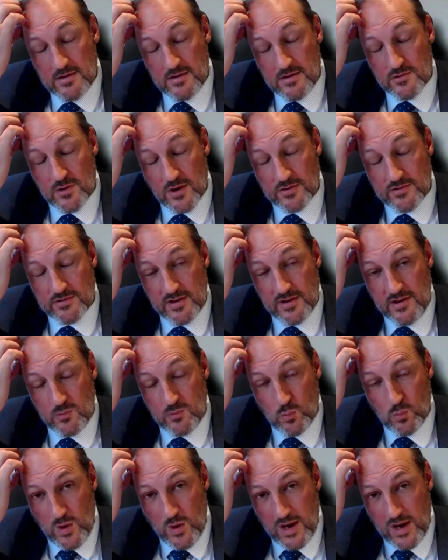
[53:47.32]
trustees
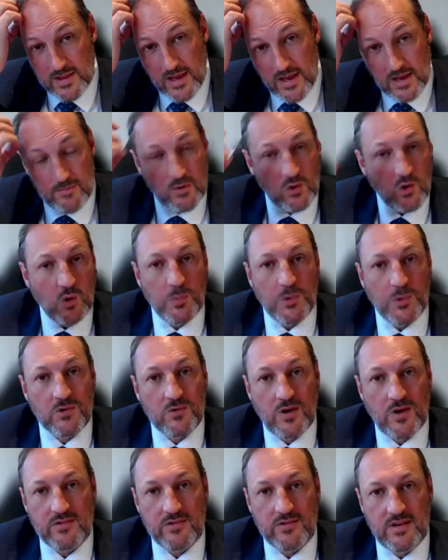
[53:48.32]
where they have a corporate
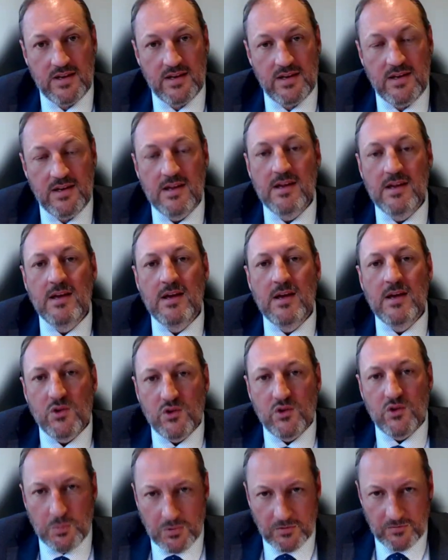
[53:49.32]
trustee
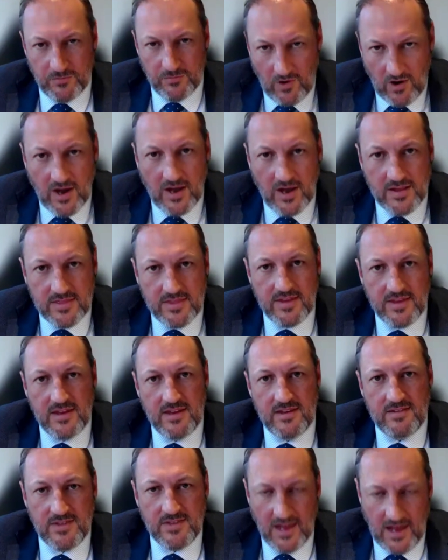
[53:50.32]
to provide
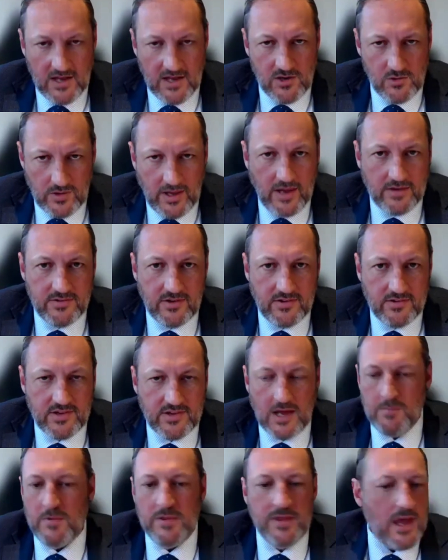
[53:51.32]
the annual ASIC
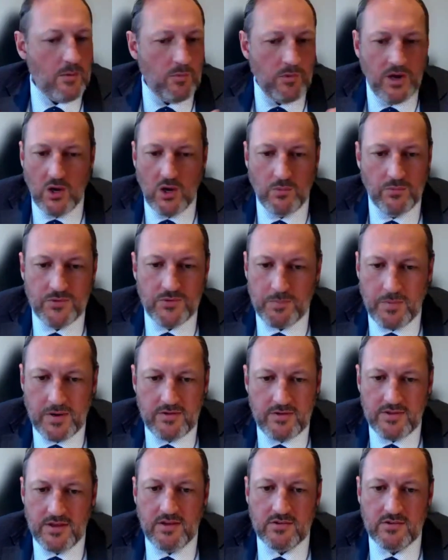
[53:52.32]
statement, that would help
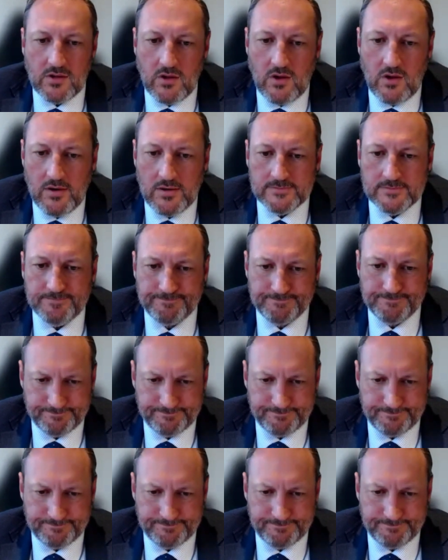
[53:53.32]
speed things along.